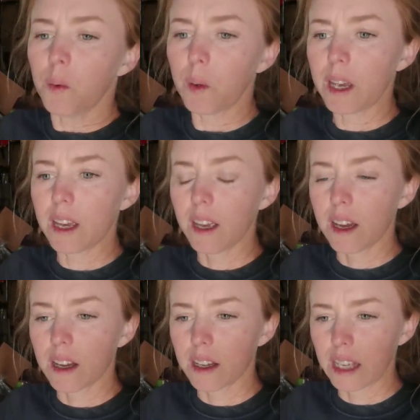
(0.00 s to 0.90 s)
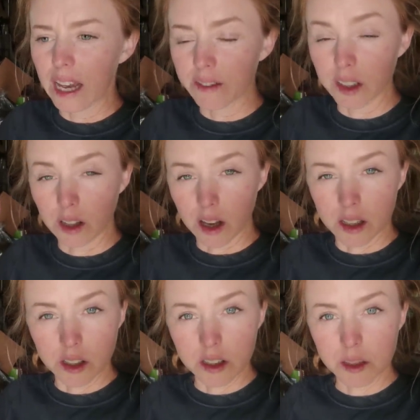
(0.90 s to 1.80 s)
We haven't
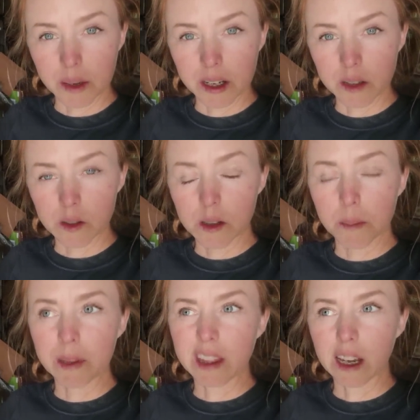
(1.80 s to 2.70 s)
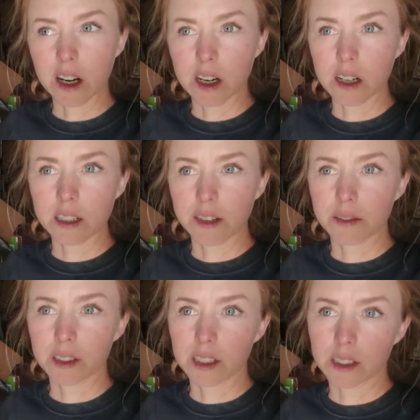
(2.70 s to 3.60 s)
lost our tomatoes, but they are
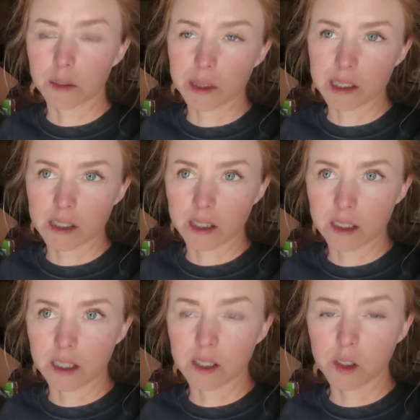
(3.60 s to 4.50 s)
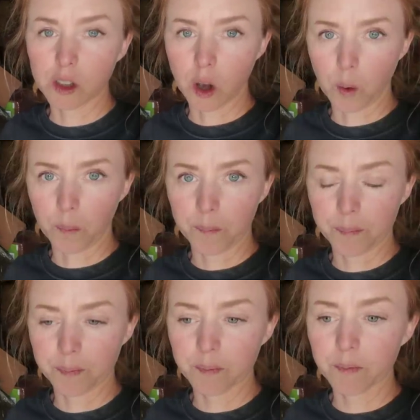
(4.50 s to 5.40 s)
definitely a little bit stunted. So
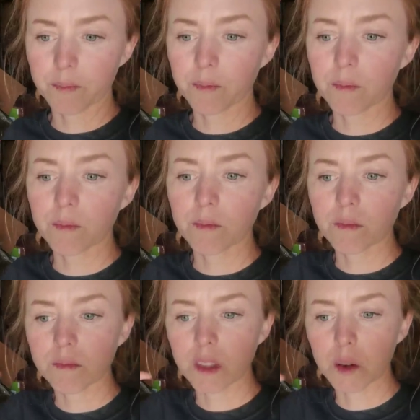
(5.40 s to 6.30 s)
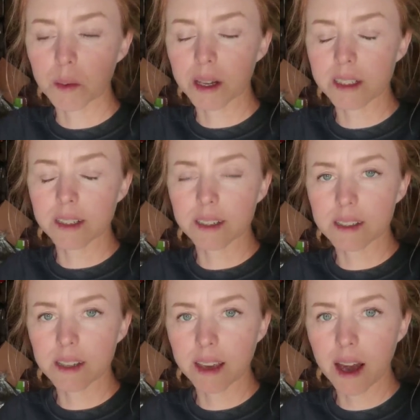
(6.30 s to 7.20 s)
they were planted
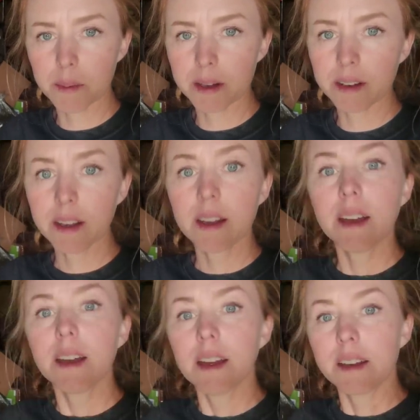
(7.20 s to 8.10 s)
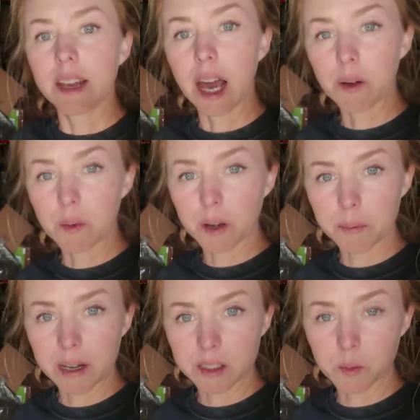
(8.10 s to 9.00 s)
next to the cabin. Now I went
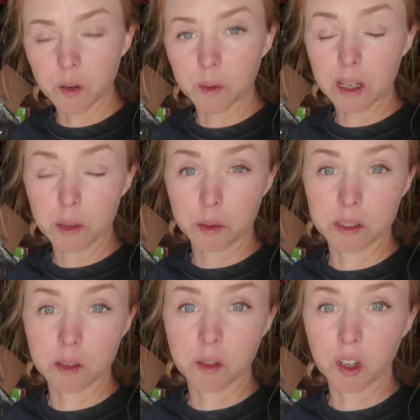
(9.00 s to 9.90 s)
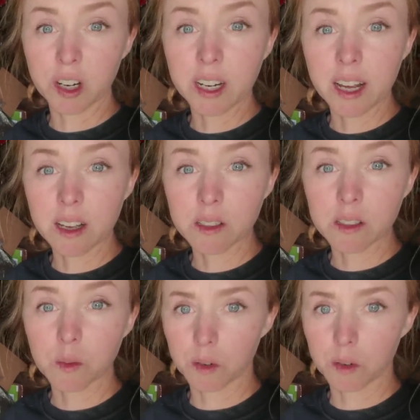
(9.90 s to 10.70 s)
and bought some more. We're gonna put some in the greenhouse.